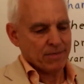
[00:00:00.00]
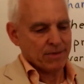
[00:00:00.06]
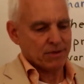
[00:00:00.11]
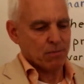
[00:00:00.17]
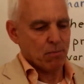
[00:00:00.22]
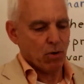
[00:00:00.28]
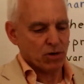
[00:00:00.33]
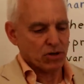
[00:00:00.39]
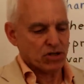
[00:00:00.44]

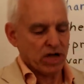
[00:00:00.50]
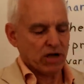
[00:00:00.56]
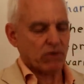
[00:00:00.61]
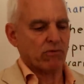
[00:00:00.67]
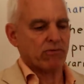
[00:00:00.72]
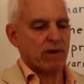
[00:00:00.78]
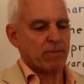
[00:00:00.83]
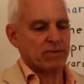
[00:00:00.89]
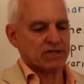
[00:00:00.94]
the more
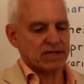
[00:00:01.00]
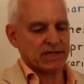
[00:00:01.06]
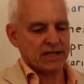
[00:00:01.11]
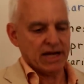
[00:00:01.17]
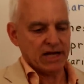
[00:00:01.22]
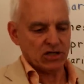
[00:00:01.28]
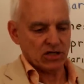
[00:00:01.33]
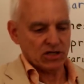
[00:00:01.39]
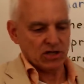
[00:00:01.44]
general
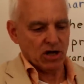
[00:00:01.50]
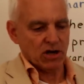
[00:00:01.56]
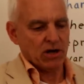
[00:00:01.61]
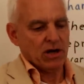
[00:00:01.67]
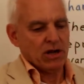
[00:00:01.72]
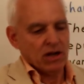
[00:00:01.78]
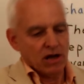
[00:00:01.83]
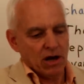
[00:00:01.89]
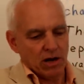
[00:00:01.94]
representations are
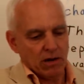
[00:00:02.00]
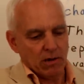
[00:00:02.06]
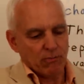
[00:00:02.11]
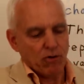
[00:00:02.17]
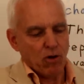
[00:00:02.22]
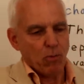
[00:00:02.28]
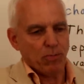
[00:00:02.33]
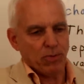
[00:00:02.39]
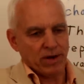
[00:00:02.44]

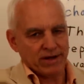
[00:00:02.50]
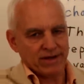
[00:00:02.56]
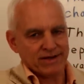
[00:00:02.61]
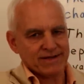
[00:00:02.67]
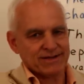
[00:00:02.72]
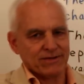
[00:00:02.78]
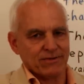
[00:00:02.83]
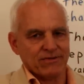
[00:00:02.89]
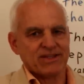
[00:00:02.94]

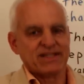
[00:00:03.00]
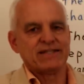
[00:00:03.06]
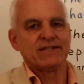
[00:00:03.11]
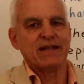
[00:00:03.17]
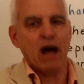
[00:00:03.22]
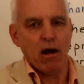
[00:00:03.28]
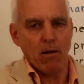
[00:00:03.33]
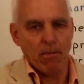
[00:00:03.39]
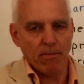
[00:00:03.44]
appropriate sort of
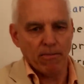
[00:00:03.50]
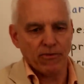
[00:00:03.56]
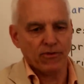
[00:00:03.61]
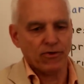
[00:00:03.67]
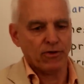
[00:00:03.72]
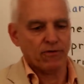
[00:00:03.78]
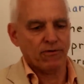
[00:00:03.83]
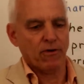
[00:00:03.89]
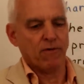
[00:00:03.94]

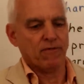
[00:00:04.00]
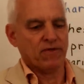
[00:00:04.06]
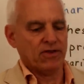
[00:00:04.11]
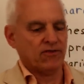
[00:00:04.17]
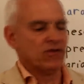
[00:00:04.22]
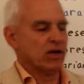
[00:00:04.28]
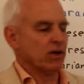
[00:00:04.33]
sums of these